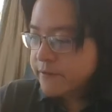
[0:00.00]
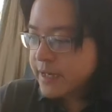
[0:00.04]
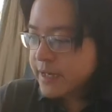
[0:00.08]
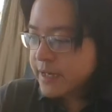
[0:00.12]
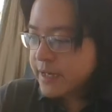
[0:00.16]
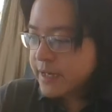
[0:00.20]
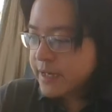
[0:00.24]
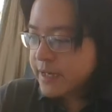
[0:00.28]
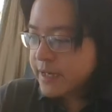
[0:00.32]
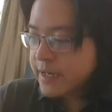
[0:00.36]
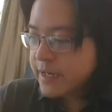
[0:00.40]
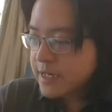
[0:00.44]

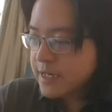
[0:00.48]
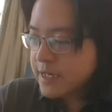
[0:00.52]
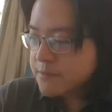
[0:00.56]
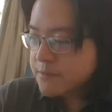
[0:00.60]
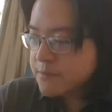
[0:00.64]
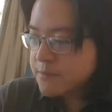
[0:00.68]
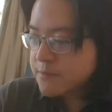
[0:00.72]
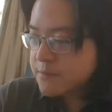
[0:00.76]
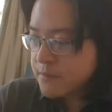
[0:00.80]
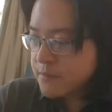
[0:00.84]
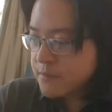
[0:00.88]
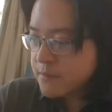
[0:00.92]

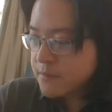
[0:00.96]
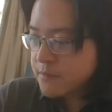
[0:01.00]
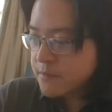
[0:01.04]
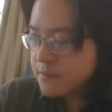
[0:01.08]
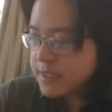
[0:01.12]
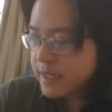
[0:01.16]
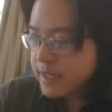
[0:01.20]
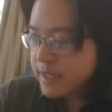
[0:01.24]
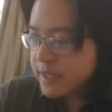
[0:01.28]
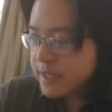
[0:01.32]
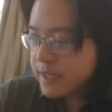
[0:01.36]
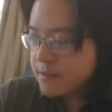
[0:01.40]
some
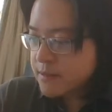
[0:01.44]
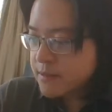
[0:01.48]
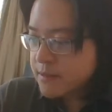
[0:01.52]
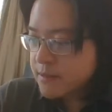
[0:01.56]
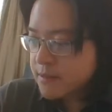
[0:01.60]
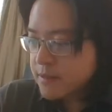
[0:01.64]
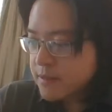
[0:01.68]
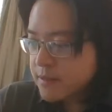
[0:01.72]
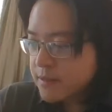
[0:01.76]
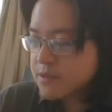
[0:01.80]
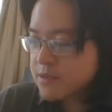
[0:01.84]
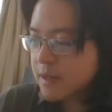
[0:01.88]
state,
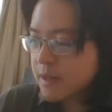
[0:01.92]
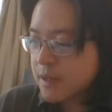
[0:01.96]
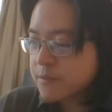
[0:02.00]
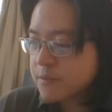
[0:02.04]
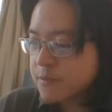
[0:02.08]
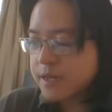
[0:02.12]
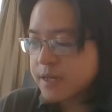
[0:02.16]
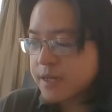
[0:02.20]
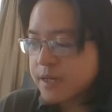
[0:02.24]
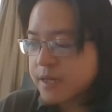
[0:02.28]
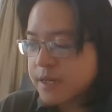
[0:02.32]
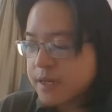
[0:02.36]
right? So I'm going
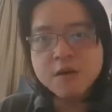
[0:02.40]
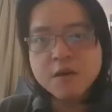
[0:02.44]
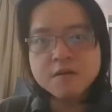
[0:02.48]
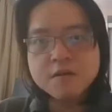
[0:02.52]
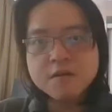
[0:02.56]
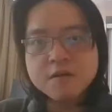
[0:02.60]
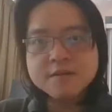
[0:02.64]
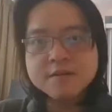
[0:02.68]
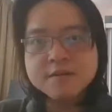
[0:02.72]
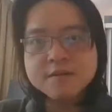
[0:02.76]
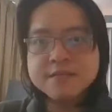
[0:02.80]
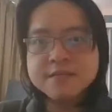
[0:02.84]
to call
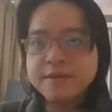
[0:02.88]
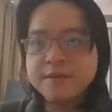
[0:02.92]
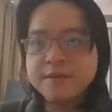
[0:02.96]
the state